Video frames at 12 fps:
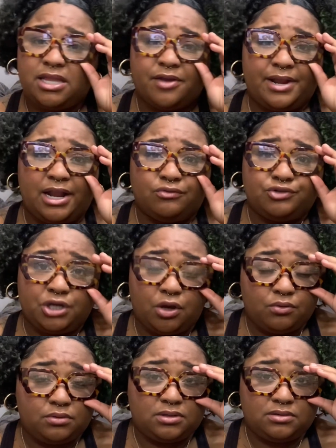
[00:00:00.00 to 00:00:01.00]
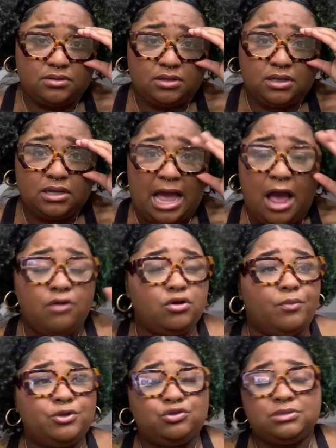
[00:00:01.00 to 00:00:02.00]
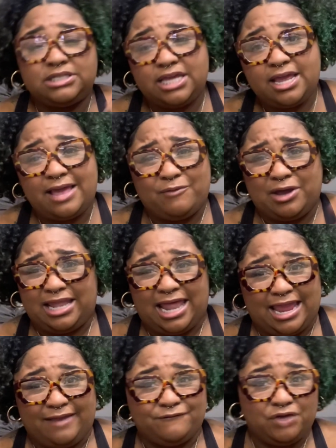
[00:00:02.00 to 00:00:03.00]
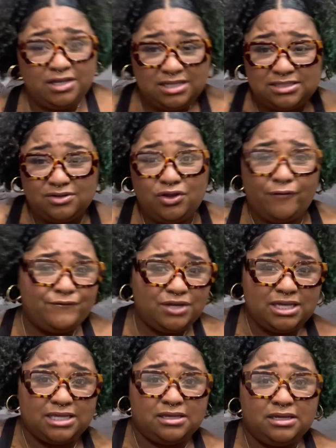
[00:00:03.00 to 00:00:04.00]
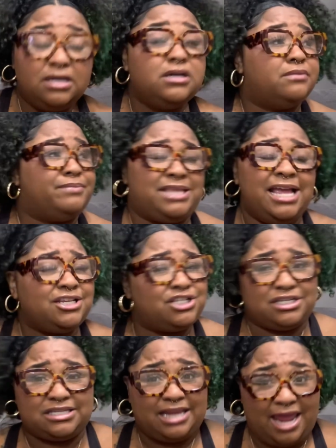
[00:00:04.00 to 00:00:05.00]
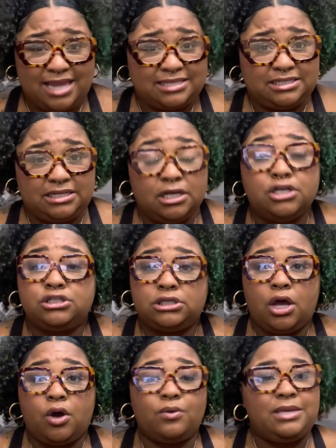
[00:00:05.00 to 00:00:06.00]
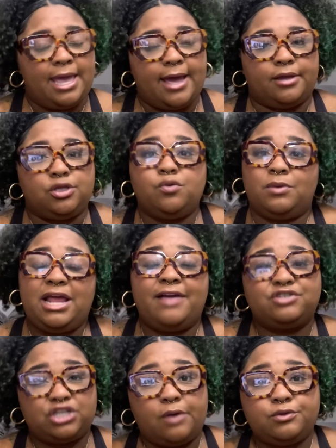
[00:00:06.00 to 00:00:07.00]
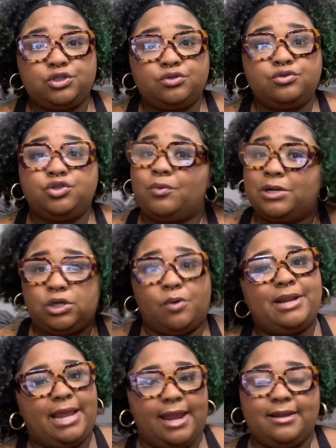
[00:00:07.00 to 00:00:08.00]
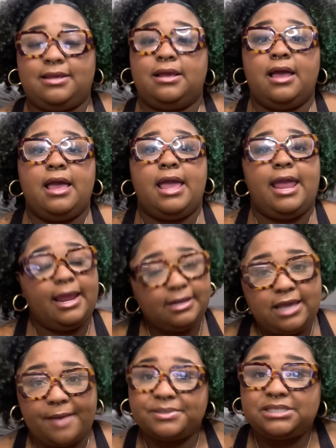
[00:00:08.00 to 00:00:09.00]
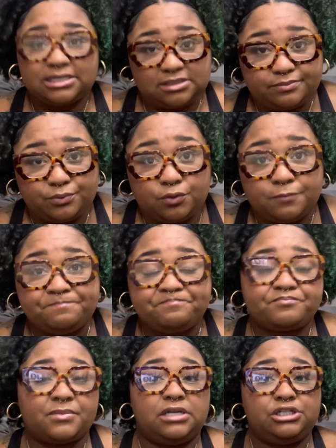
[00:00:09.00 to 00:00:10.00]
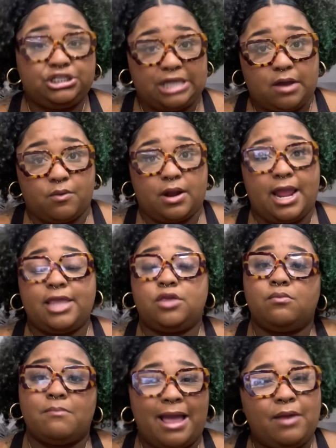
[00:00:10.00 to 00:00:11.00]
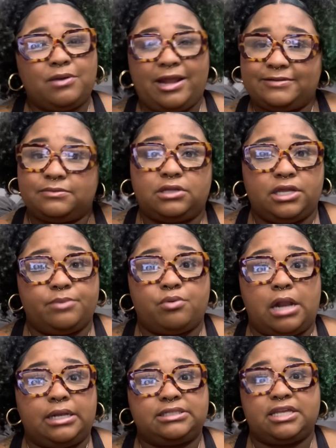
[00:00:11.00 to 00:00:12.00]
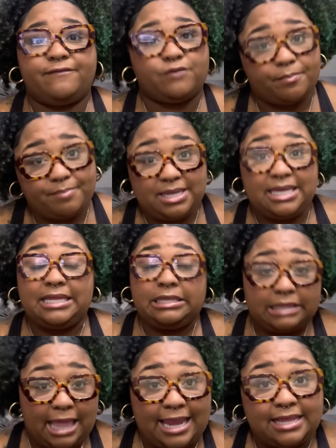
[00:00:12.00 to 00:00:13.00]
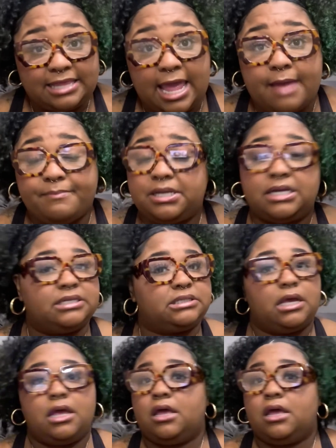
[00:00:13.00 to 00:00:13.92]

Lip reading: ain't no joke. I don't know what you can get, but like fungus on your foot, but that's just nasty. So yeah, you want to have shower shoes. You want to go in the handicap accessible shower, and you might want to have some cleaning products if you're picky like that, because